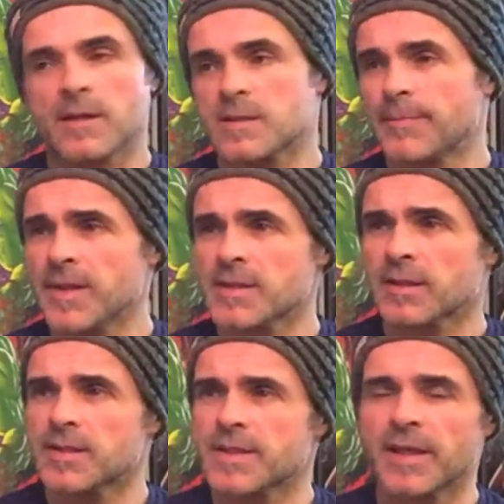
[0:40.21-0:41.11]
It's
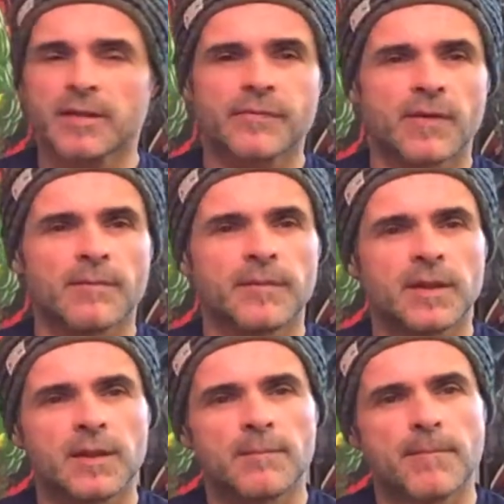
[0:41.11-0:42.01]
basically taken from
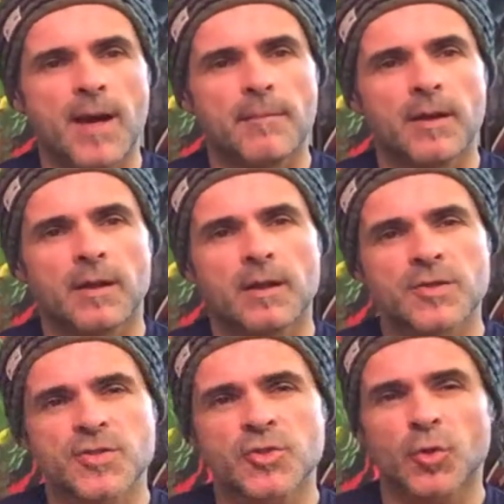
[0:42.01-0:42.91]
the Batman
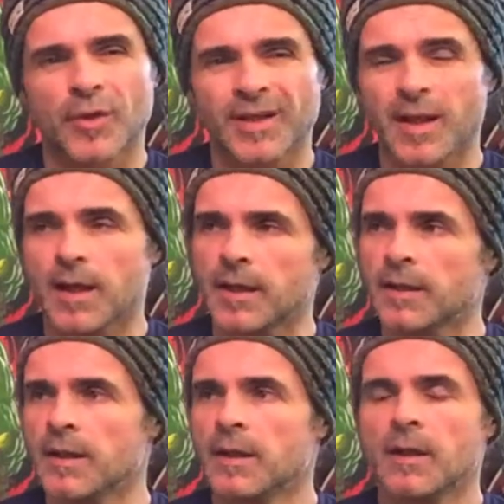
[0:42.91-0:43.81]
Hush storyline.